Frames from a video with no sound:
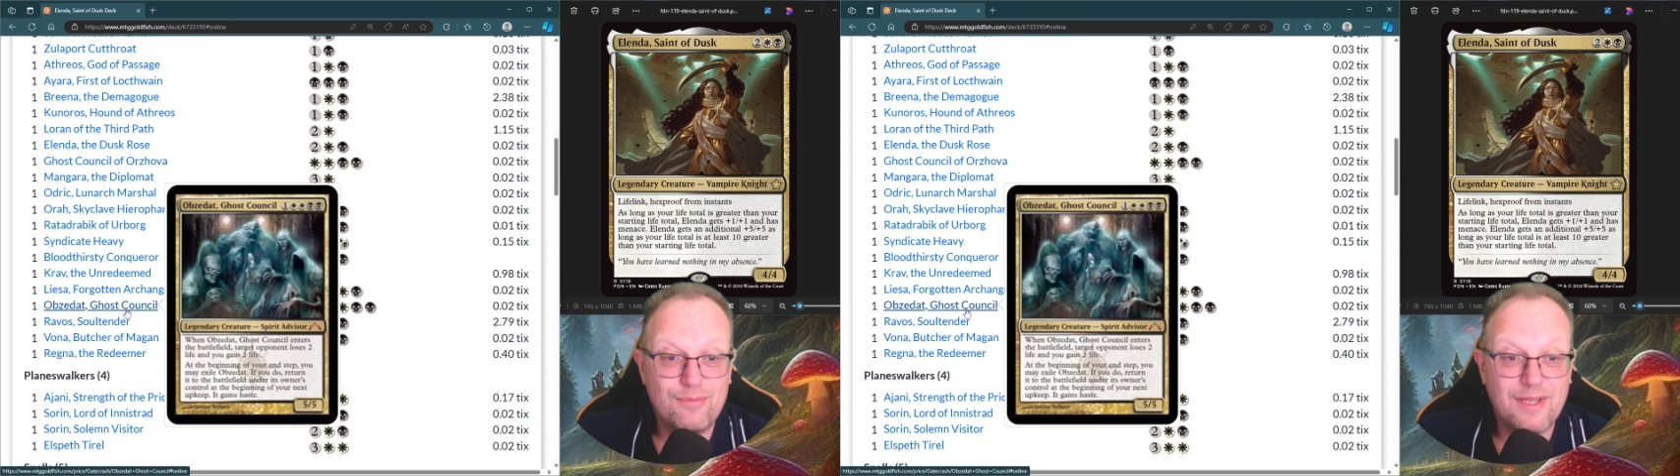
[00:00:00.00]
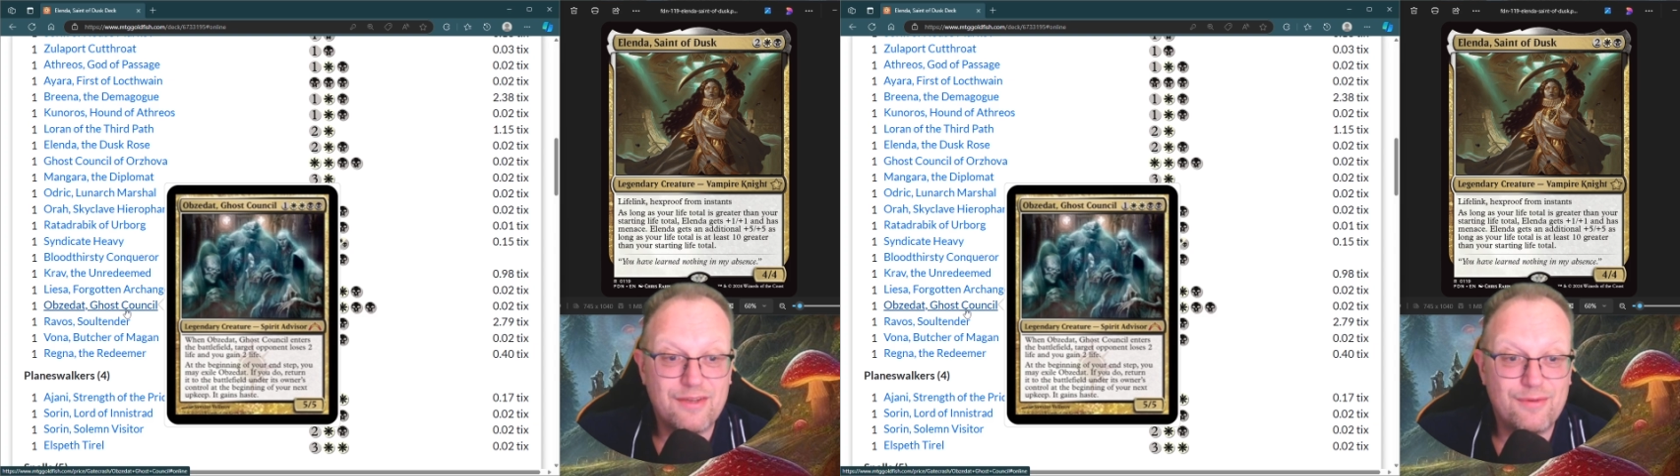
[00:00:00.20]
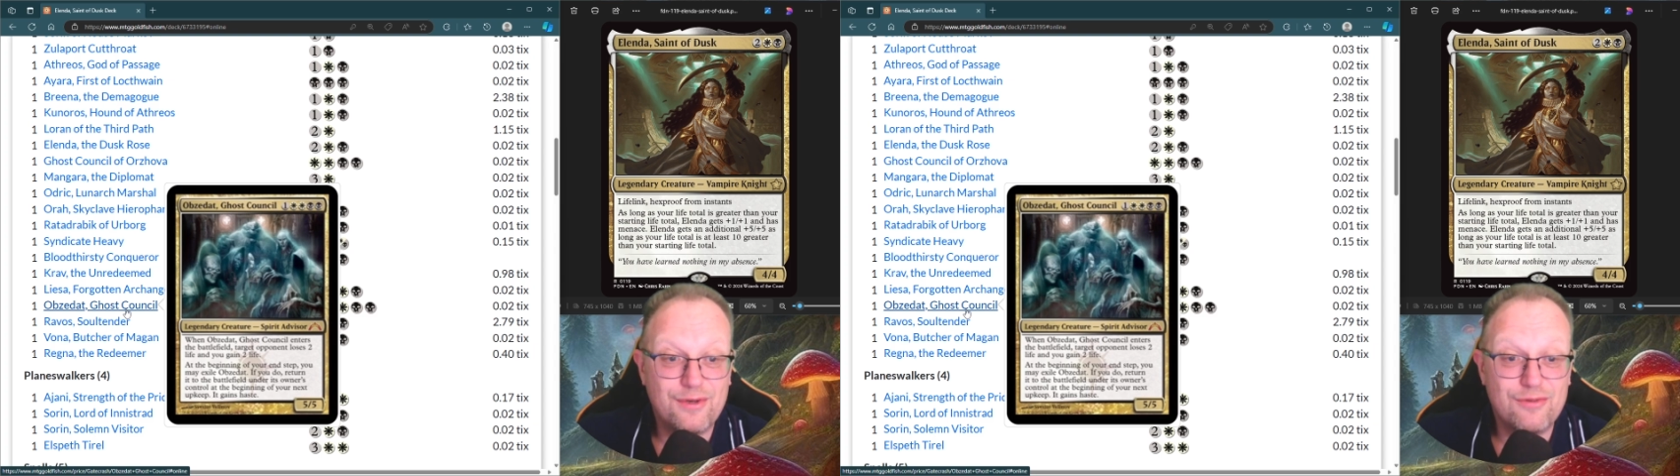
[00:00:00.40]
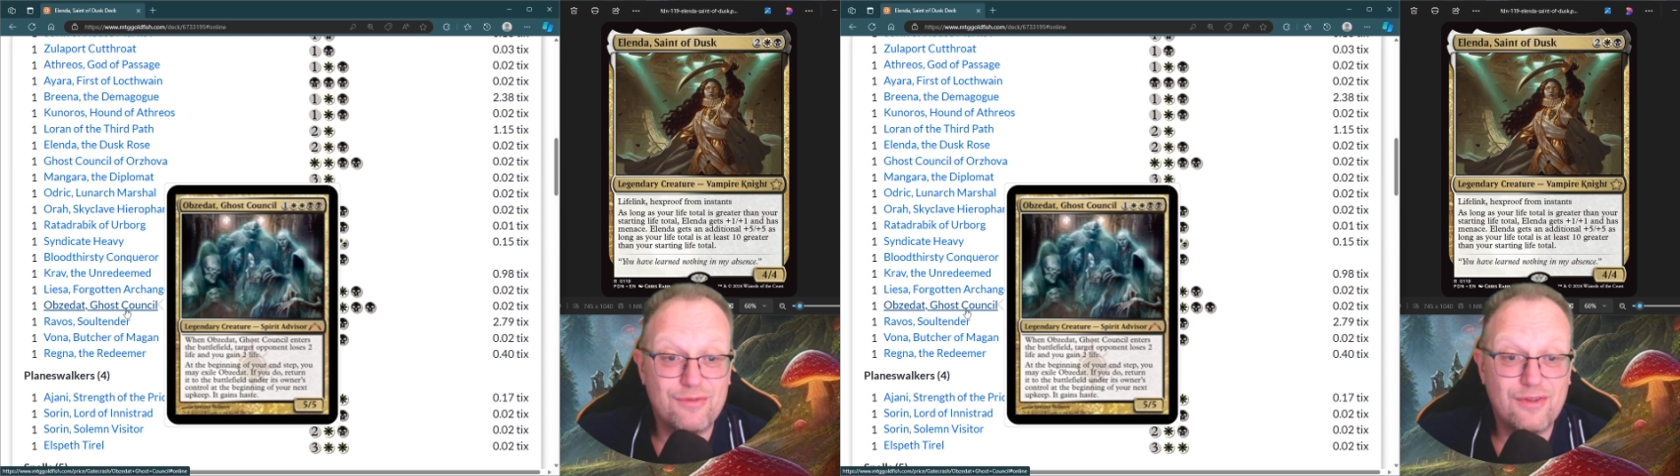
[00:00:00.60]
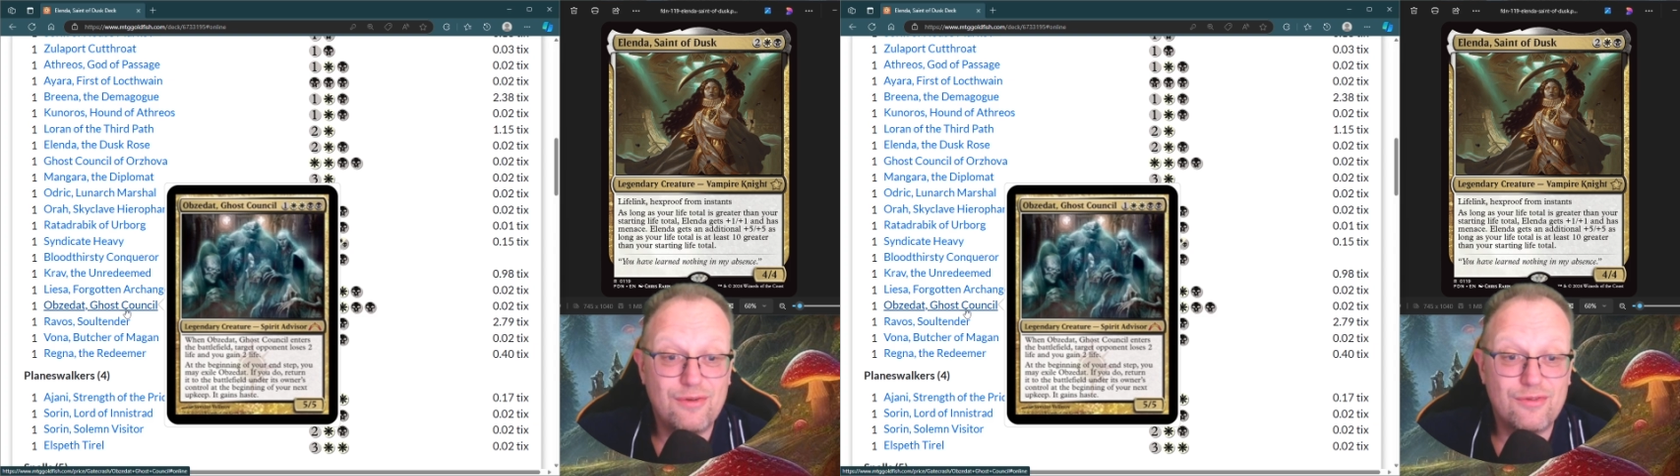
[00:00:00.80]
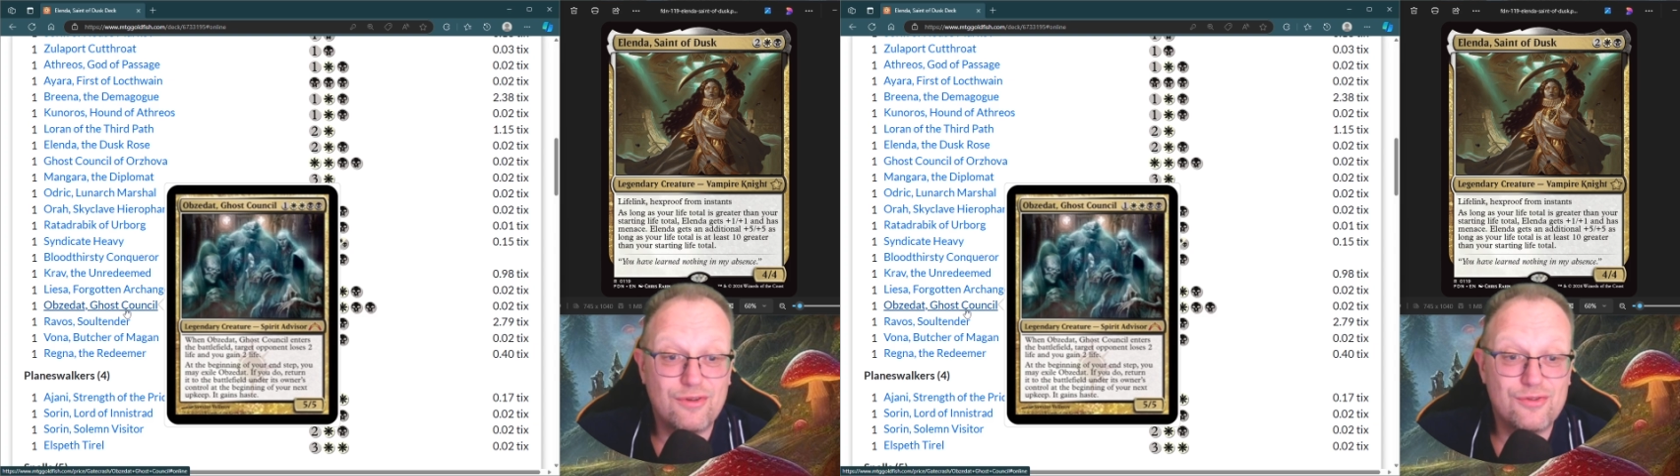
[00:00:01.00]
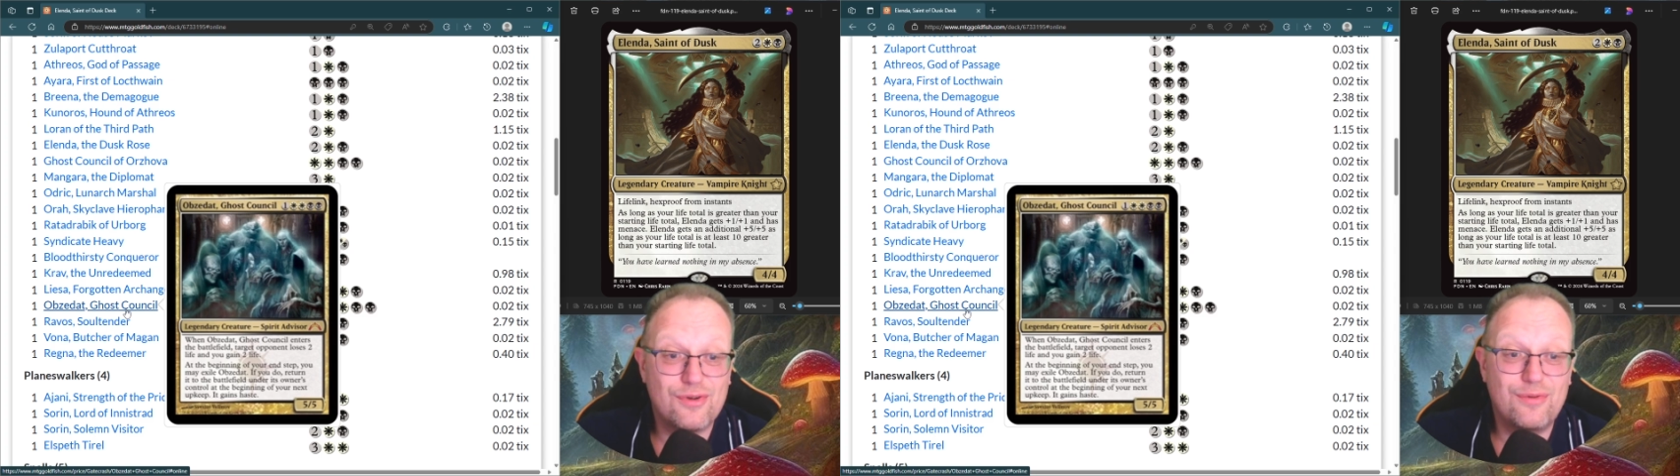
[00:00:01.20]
battlefield under its owner's control.